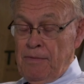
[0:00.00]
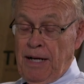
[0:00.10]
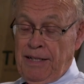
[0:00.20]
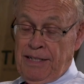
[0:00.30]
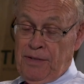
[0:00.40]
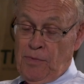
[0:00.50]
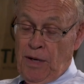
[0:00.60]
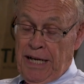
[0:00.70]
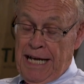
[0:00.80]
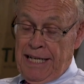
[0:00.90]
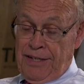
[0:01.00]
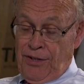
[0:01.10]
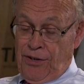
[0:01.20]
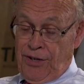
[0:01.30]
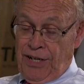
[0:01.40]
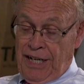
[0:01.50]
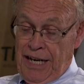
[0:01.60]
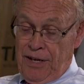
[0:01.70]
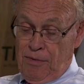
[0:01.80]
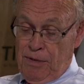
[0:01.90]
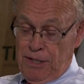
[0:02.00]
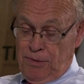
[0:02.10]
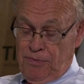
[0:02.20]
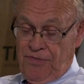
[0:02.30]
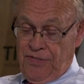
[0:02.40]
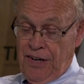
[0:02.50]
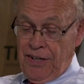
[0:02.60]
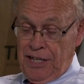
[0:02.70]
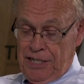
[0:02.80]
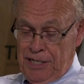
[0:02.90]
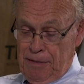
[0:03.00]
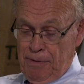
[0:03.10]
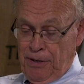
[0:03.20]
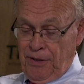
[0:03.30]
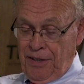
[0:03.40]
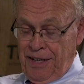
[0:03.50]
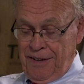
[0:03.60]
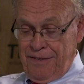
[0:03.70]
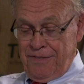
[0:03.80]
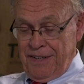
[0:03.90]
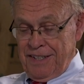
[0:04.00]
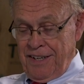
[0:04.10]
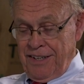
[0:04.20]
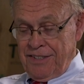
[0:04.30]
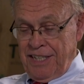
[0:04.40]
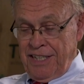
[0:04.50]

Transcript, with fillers: Well, in what I learned later was fairly typical of uh, Dr.